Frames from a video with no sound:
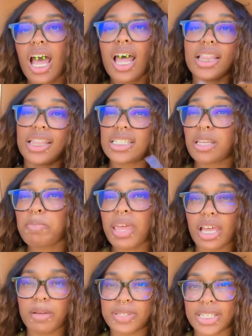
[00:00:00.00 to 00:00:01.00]
this and Pink
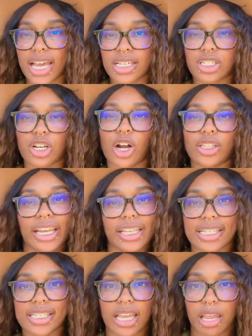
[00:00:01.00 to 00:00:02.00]
Obsessed are like in the
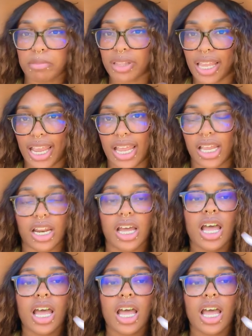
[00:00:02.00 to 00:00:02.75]
same lane.